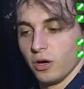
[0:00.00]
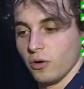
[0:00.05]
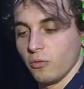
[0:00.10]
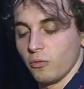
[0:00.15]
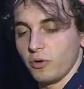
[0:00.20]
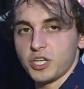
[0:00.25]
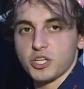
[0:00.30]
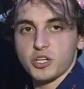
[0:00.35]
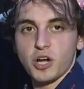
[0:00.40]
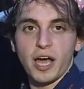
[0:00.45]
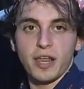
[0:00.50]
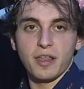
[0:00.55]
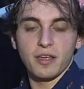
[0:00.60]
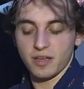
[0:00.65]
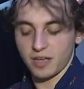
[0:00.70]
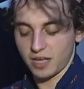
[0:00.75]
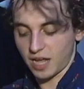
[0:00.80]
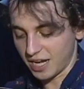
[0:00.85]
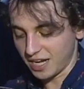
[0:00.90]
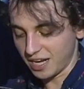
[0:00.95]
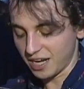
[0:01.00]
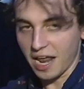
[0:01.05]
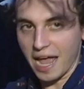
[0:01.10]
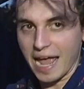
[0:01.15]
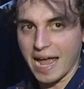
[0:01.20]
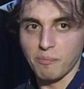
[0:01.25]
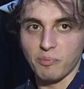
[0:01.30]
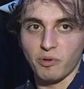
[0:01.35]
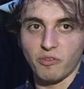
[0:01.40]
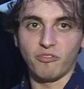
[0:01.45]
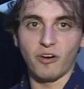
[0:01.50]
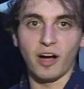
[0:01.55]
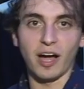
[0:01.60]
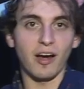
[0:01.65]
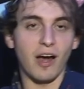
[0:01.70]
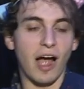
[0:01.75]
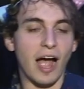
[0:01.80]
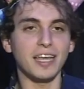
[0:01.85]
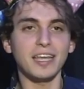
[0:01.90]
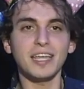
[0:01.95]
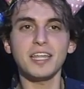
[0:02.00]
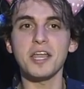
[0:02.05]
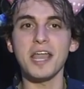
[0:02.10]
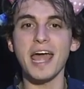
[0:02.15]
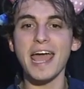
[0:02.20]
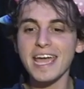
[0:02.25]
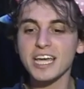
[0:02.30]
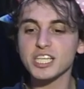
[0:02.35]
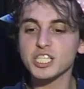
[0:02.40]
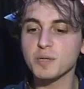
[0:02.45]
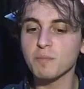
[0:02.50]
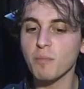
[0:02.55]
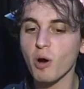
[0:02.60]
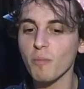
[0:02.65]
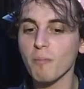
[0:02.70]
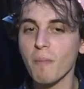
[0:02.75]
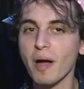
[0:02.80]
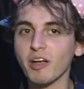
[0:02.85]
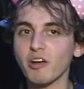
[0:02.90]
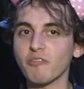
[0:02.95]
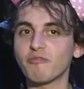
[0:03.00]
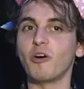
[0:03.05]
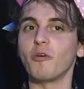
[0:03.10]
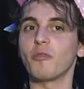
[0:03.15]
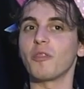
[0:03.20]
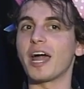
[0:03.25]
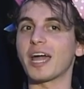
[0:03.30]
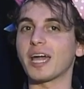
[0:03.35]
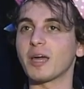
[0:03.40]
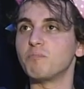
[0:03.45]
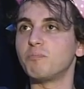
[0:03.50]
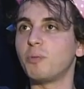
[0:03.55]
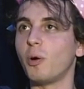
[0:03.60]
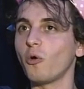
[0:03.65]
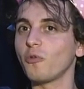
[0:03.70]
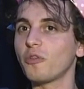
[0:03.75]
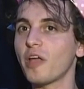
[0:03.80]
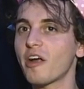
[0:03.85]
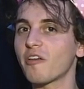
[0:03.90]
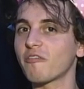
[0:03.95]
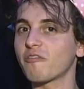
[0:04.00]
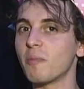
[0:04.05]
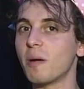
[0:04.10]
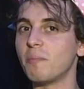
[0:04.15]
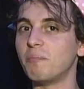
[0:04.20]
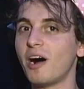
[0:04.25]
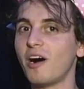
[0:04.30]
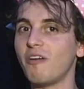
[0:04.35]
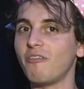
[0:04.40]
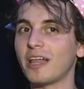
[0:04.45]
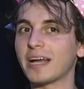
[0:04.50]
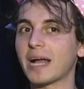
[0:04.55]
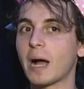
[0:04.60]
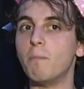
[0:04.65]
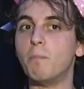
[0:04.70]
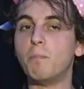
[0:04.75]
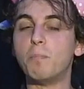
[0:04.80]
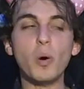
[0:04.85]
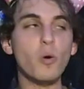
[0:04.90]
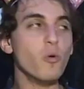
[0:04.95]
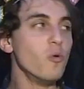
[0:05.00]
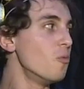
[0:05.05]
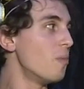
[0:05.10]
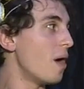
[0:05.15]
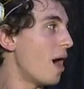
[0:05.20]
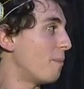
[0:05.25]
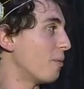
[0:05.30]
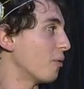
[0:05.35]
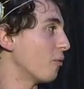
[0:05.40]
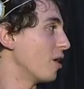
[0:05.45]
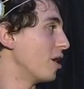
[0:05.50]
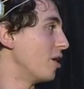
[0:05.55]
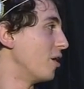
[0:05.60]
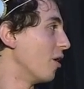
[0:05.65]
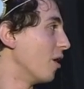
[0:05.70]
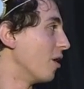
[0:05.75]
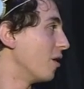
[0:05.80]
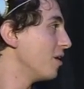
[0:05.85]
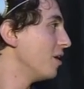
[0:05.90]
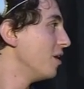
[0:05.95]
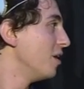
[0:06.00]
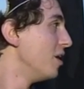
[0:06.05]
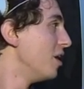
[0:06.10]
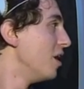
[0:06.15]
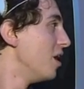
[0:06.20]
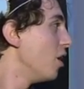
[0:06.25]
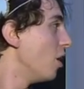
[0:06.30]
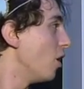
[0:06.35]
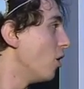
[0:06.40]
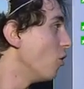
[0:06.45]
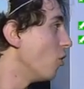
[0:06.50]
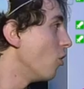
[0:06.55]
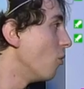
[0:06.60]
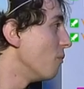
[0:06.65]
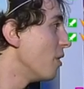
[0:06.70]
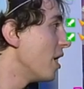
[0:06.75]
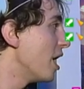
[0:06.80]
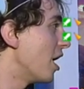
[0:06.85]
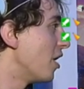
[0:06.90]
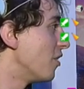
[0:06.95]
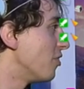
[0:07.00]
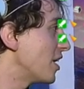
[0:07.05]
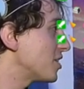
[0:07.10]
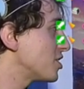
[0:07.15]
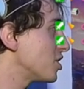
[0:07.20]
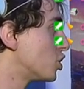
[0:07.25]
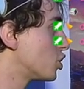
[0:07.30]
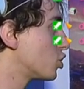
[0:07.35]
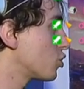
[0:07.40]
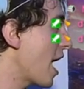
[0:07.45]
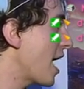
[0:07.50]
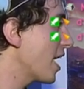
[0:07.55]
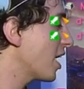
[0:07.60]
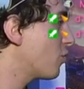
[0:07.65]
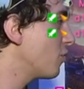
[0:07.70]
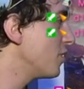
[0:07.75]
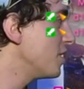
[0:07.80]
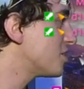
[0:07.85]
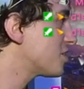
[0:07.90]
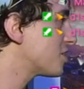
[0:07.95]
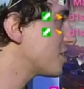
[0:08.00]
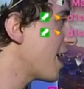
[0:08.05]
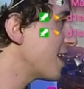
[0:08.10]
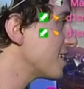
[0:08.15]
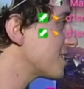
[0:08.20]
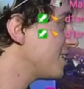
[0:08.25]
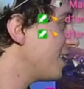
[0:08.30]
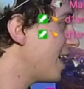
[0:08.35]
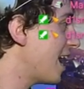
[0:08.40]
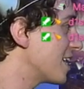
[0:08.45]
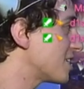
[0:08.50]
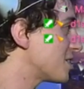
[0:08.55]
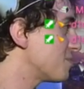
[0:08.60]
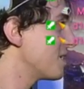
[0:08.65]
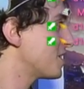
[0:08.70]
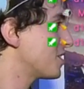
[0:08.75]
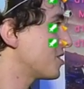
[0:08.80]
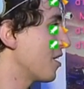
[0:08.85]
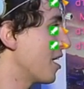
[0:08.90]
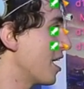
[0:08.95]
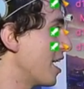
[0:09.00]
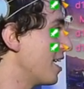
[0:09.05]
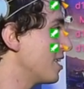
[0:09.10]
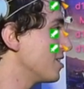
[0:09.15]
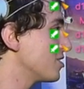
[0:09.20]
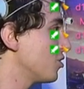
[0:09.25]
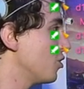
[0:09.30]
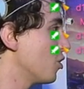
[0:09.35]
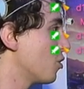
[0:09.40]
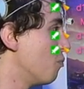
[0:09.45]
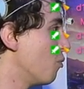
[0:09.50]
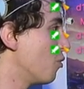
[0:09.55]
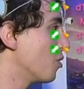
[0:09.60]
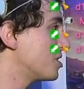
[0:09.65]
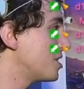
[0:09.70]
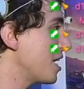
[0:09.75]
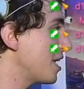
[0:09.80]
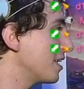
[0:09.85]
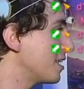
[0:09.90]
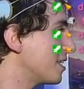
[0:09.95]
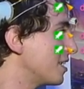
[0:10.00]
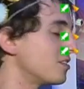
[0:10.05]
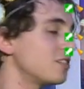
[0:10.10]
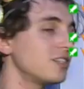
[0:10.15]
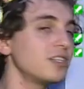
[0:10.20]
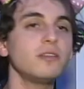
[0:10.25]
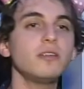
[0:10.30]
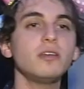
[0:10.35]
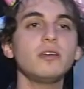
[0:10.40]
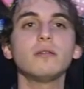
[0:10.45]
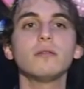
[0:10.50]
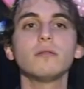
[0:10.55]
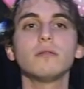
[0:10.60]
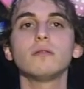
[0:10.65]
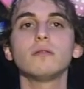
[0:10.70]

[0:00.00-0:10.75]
We tried. I need an amplifier. I need an A S M R microphone that I can pull down from above like a boom operator. Oh man, that's a drag queen size glass. It makes their hands look more delicate. Indeed.